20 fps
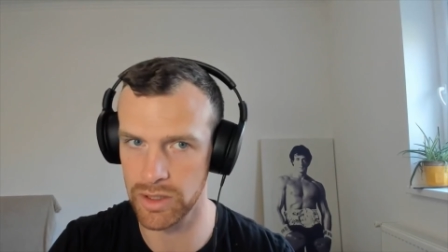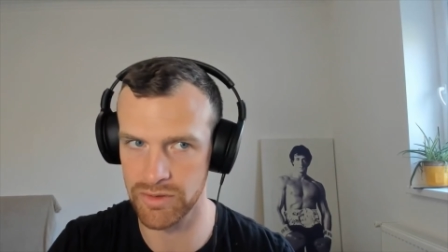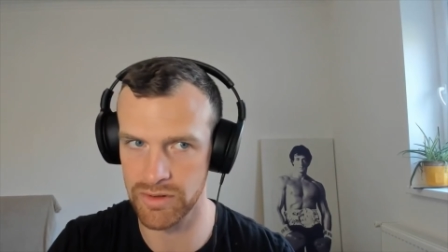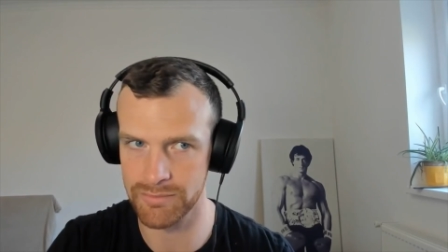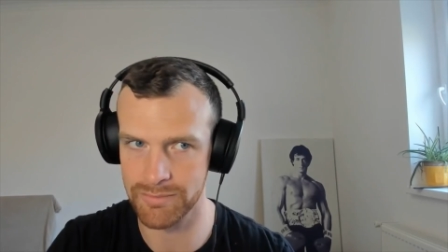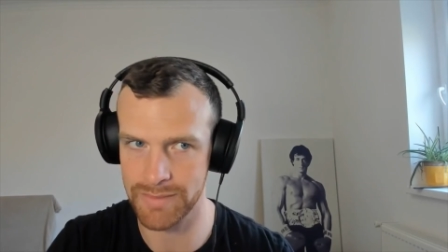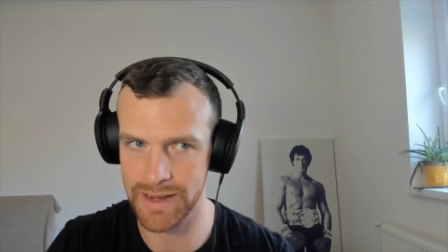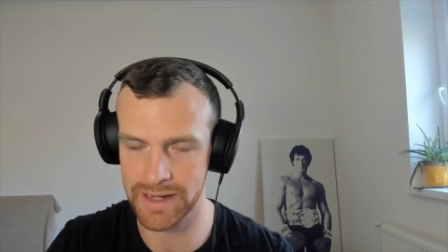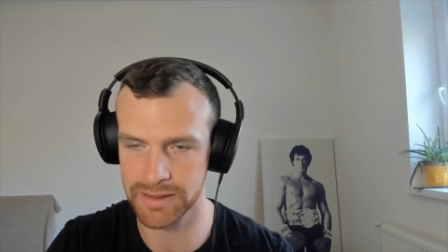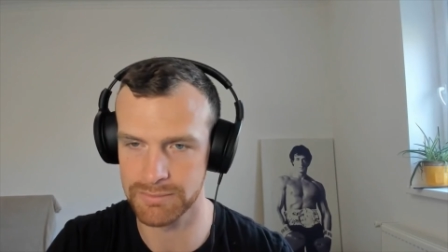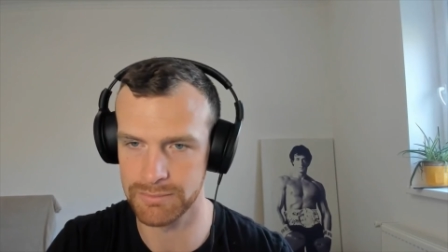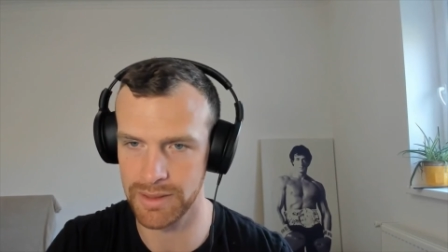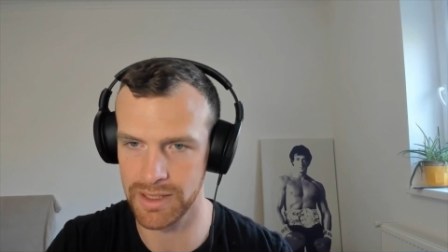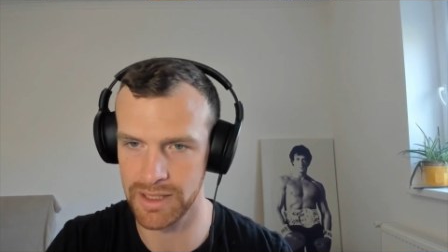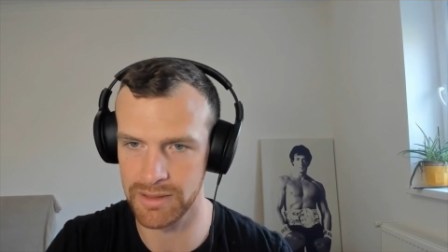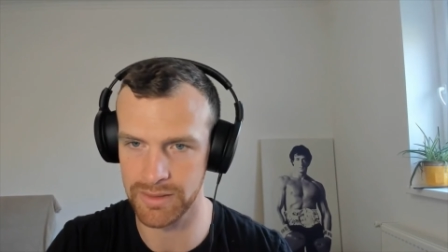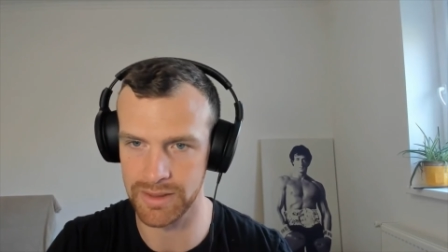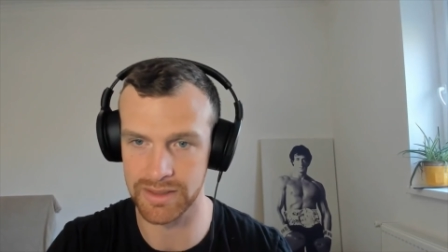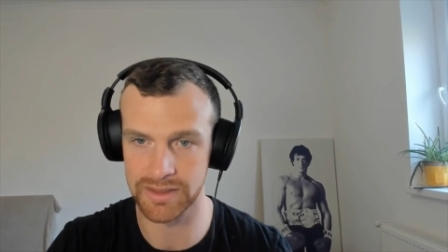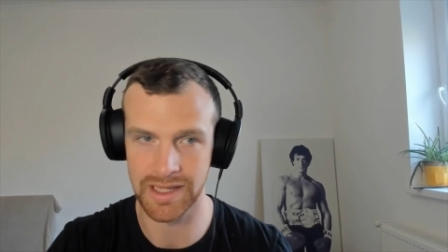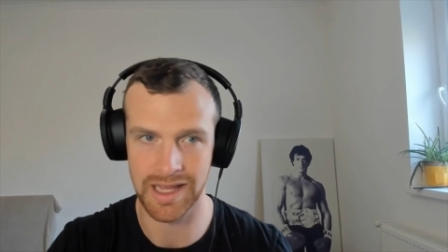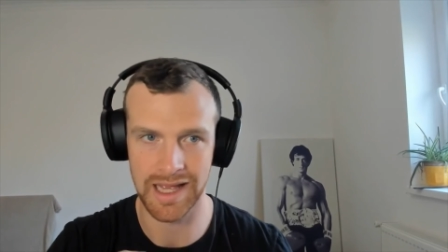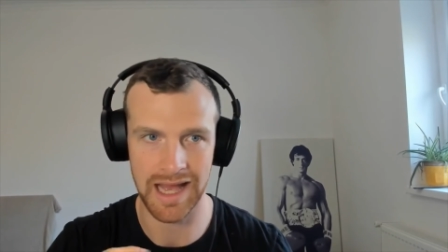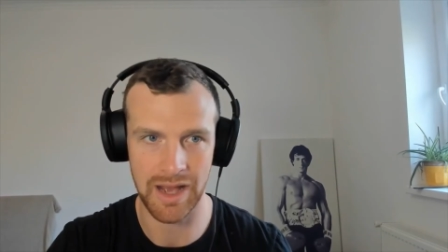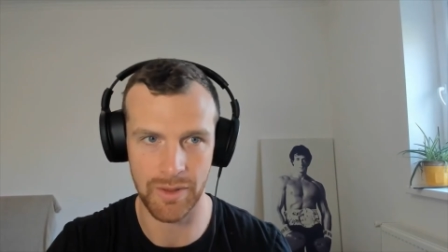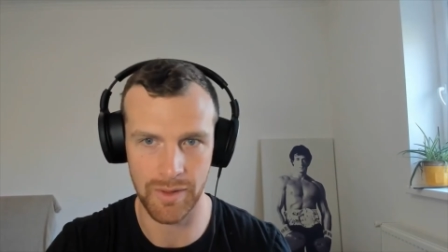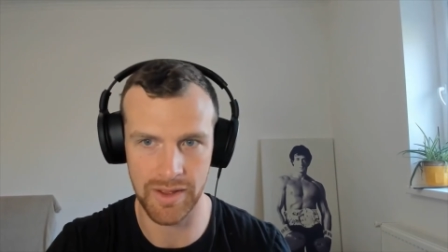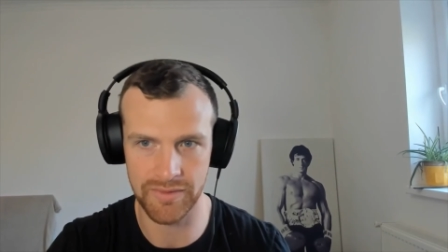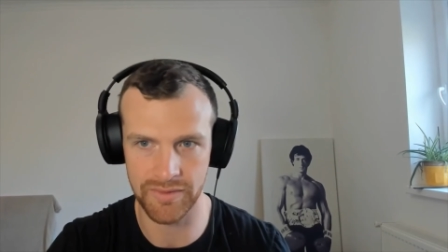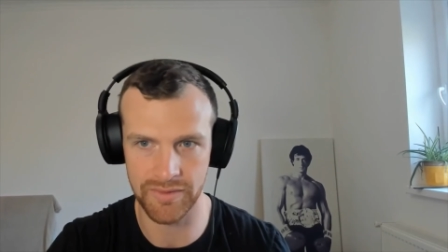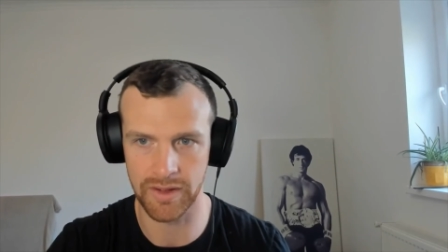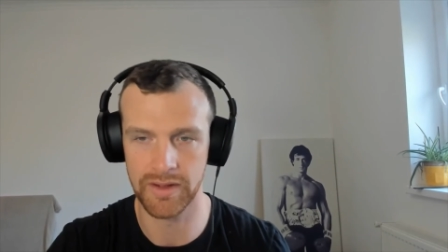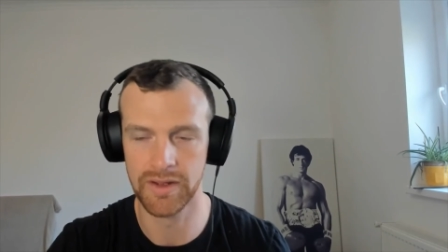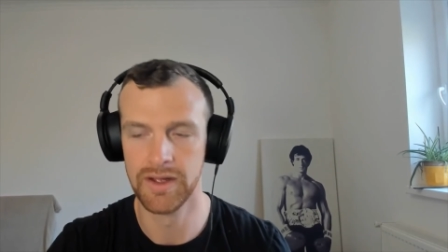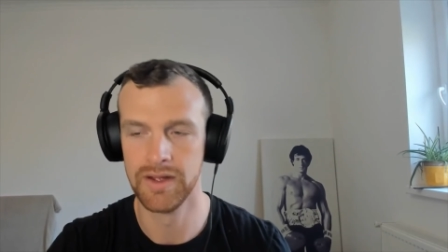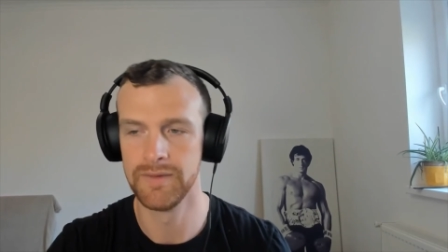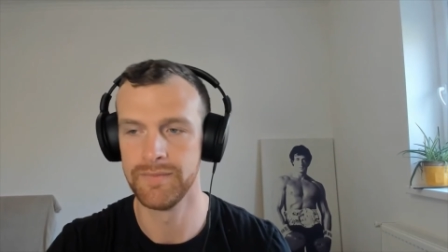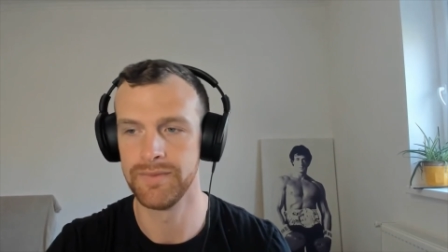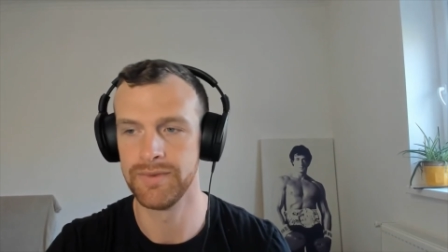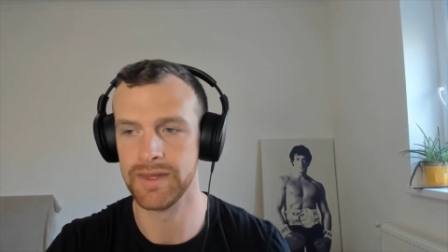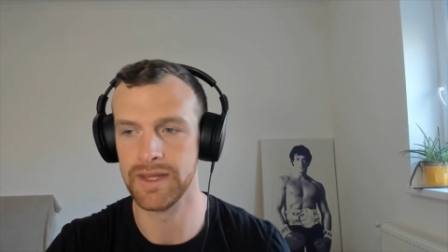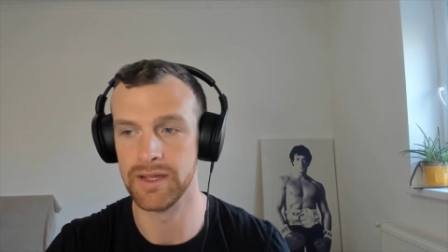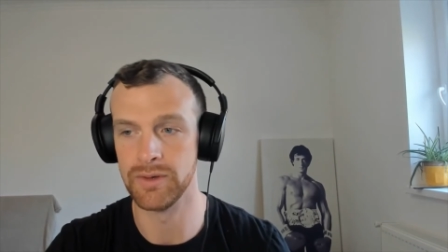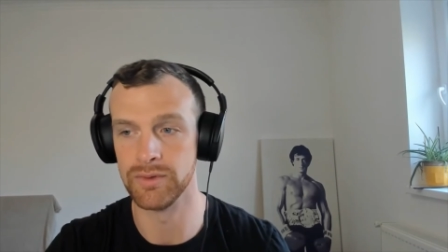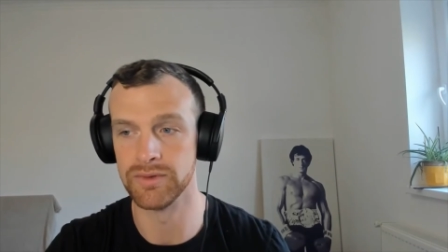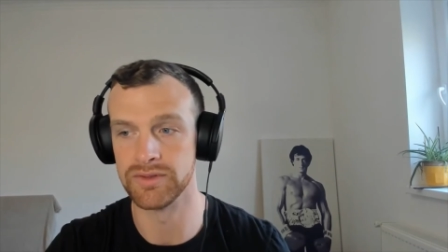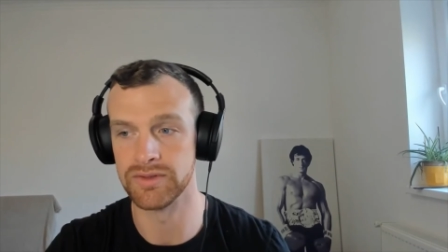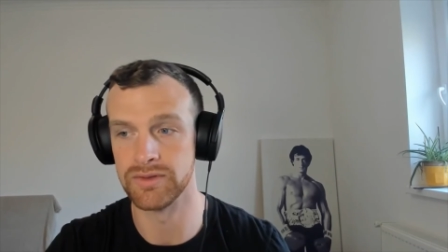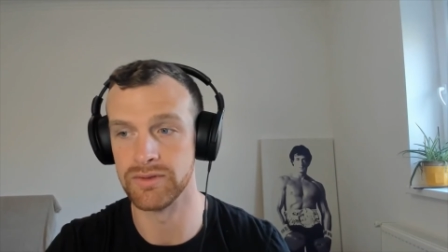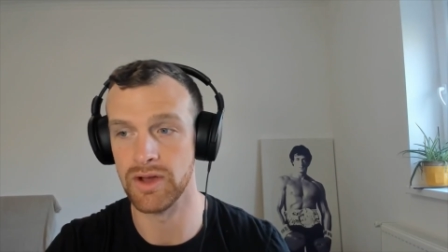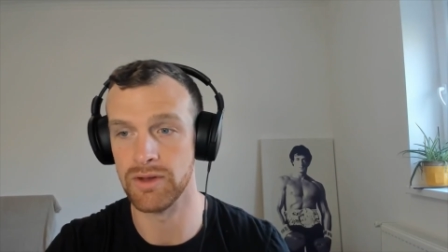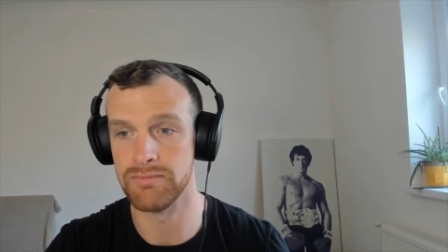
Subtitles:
rep max PBs. However, it was the